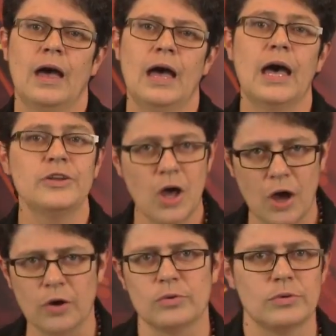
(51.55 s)
Uh,
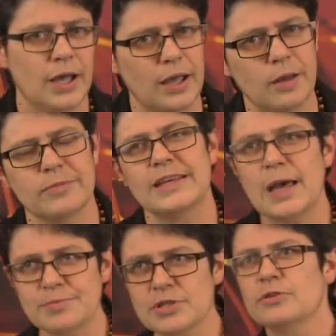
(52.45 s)
no, um, the
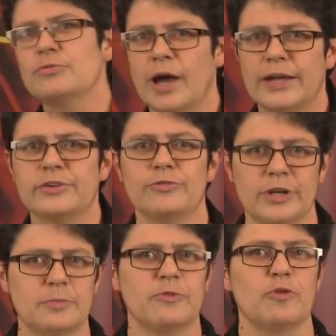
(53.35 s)
absolute right to
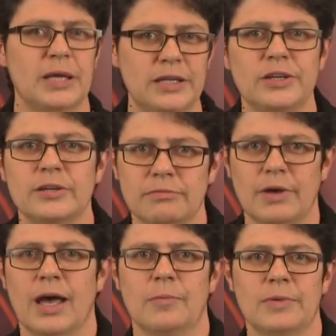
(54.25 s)
freedom of
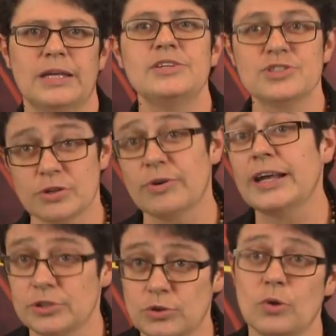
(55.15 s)
opinion, um, it is
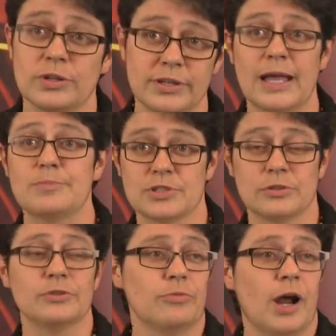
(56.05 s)
correct to call it an
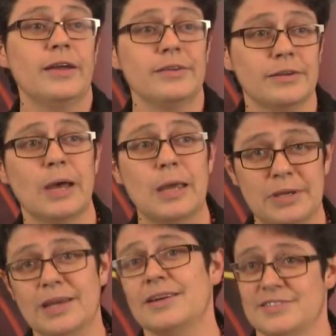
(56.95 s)
absolute right, and
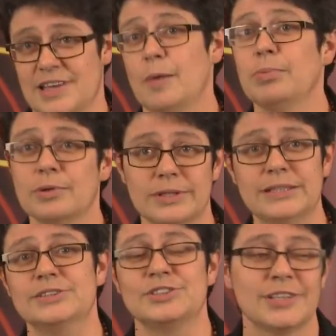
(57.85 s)
maybe an example
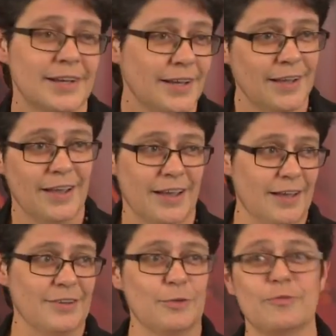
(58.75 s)
is
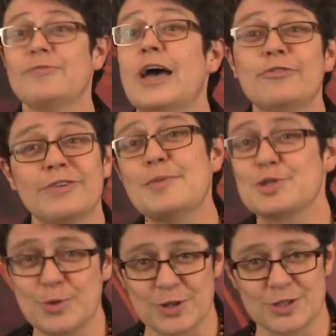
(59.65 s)
uh, the now
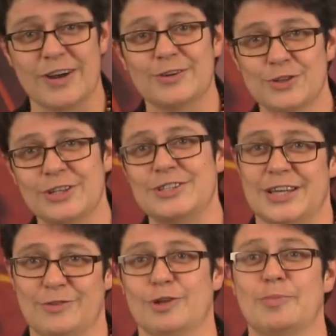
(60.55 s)
famous words of our Attorney
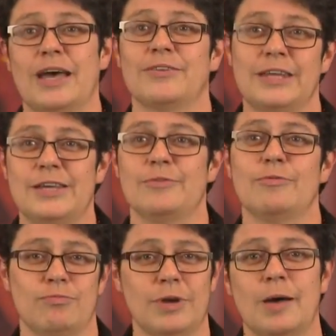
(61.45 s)
General about the,
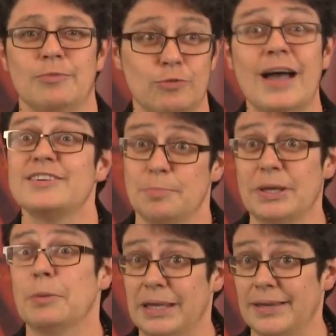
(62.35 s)
um, the right to
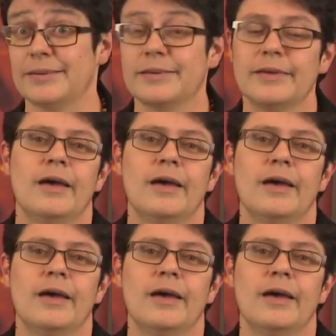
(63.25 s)
be a bigot.